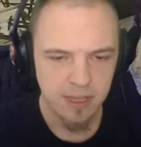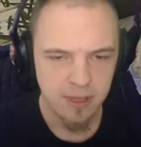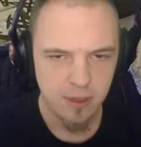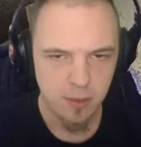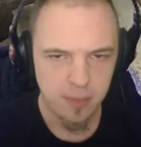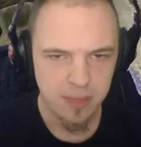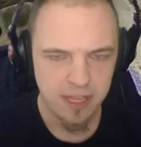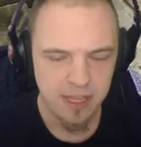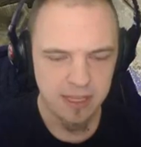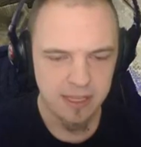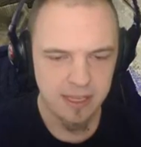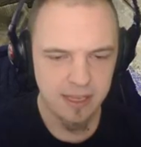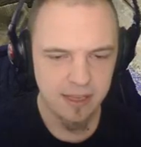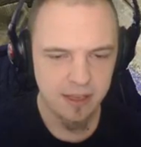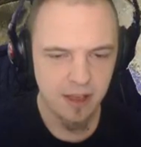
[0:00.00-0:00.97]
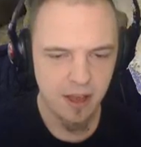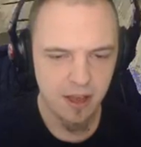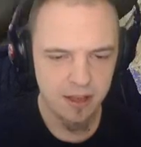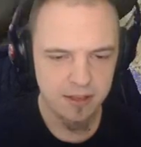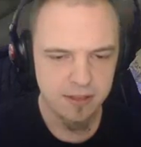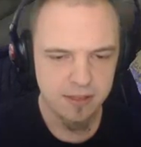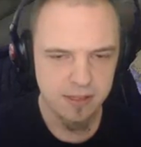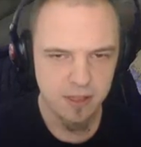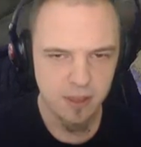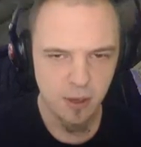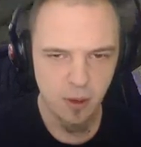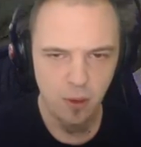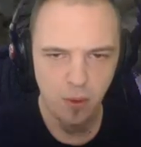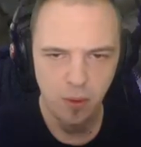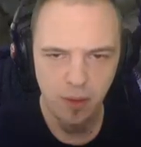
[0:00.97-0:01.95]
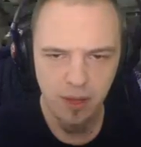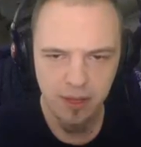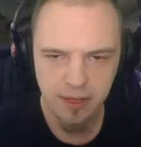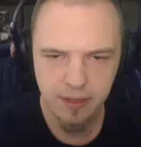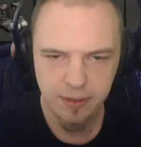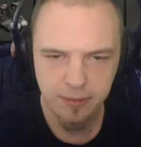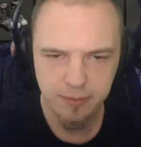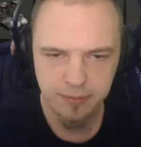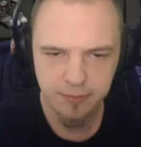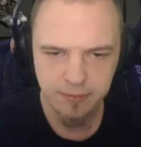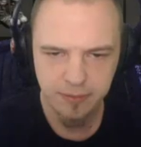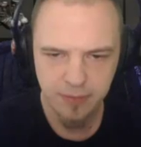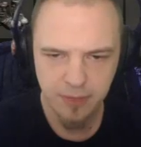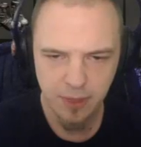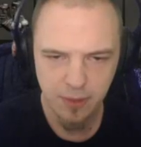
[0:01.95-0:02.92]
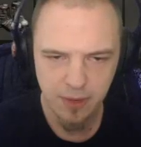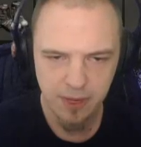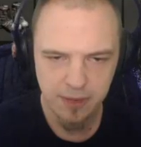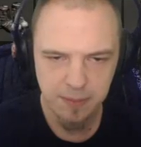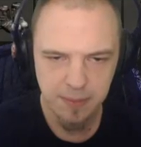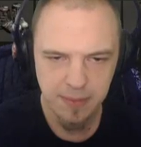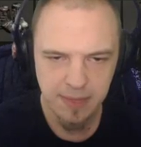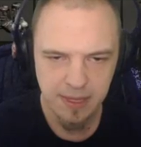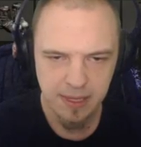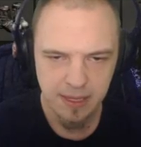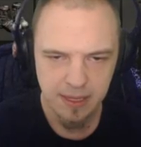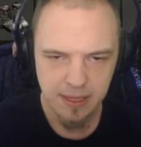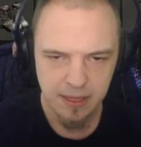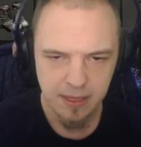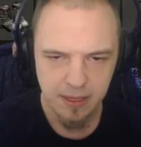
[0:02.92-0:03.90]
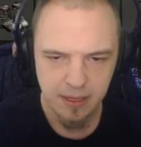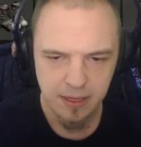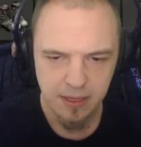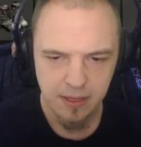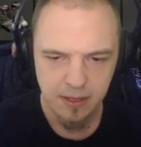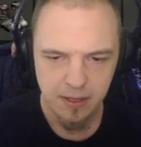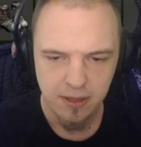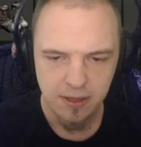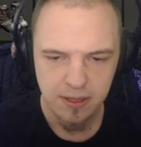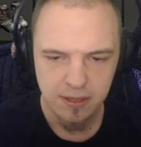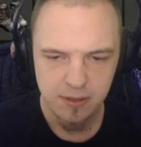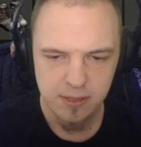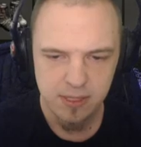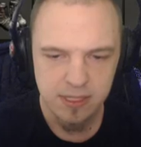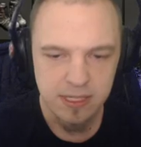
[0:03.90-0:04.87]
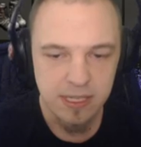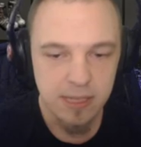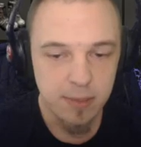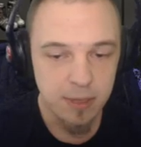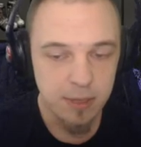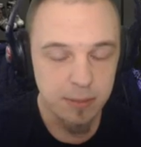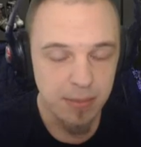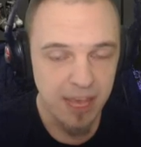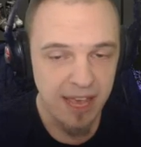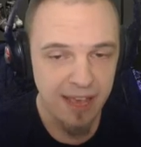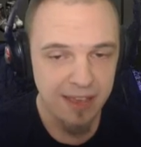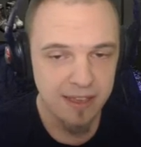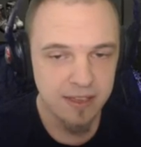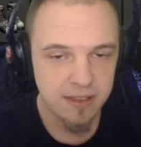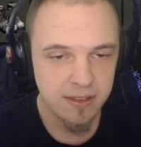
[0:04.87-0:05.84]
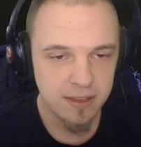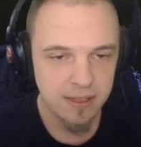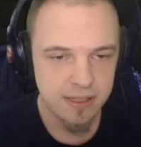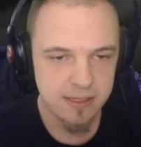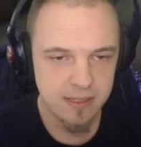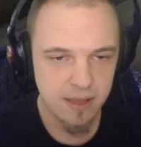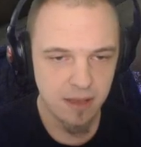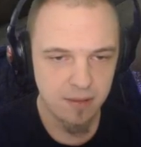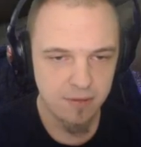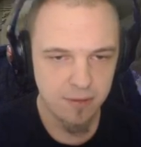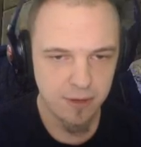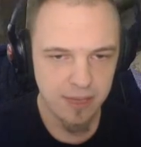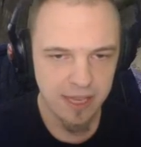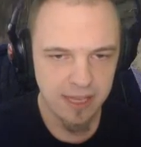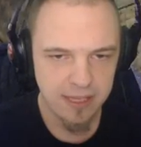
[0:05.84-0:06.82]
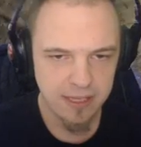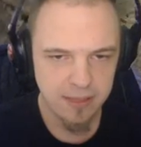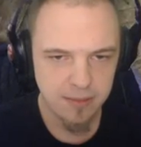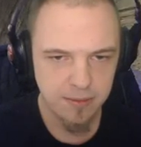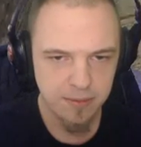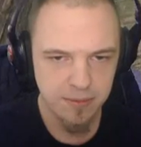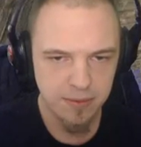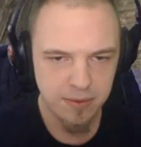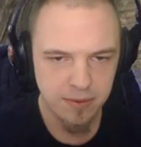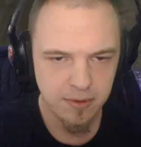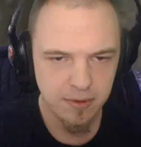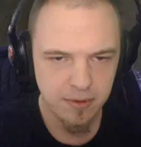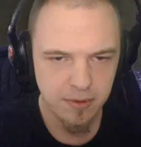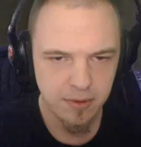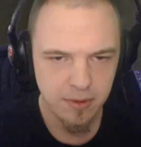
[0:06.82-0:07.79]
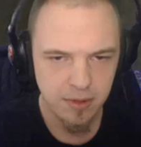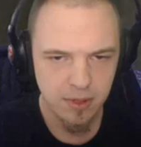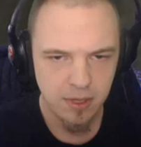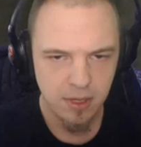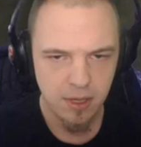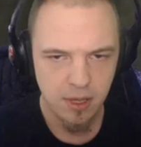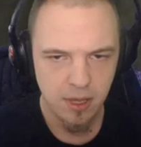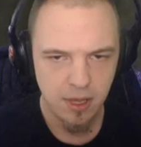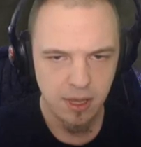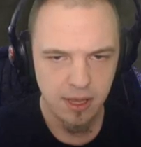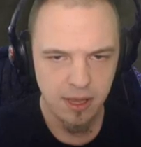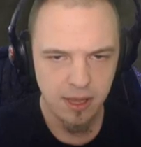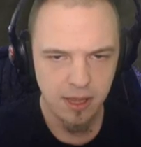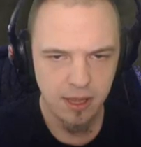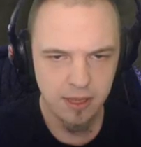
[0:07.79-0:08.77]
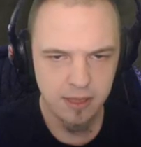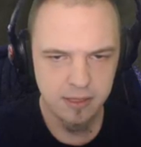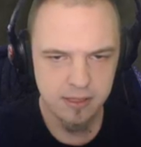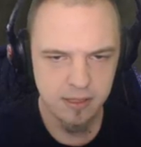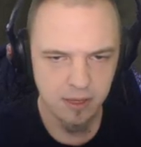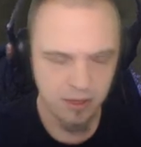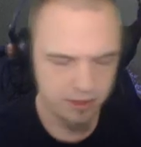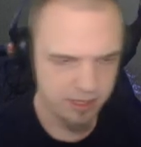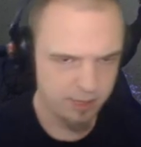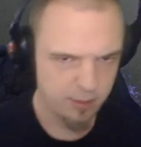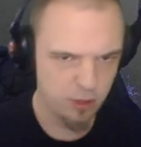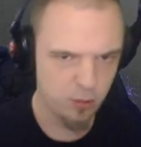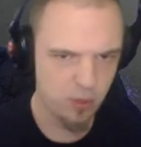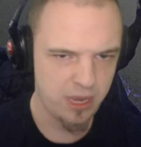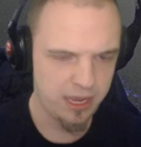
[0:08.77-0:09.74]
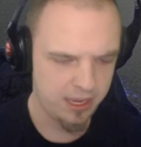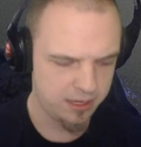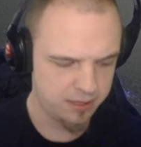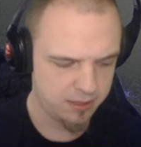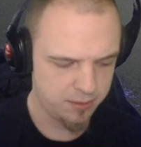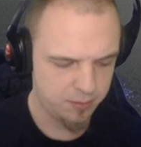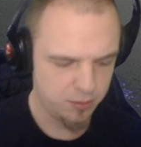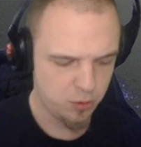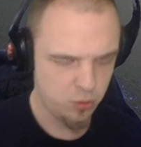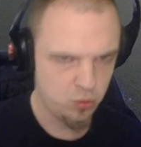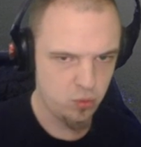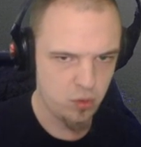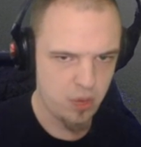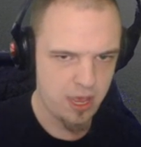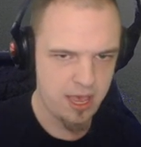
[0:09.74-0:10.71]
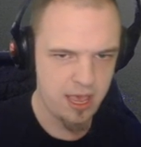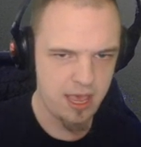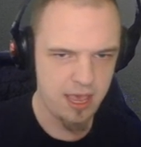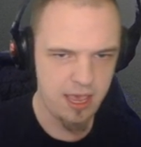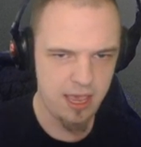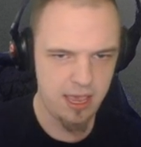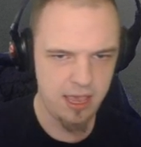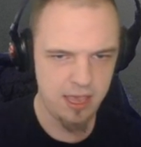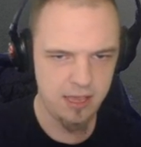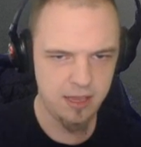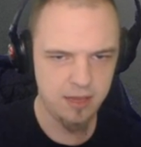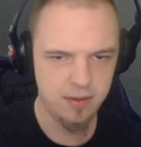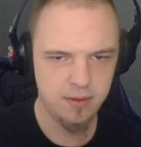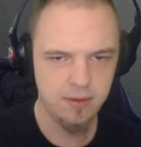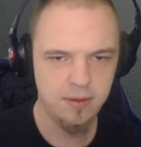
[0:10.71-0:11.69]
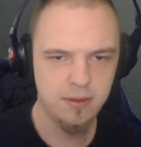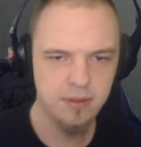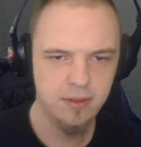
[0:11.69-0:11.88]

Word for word: But I don't plan to get caught, so all right. There's the sleeping bag. Let's not forget it. And I'll name it Raid. Raid!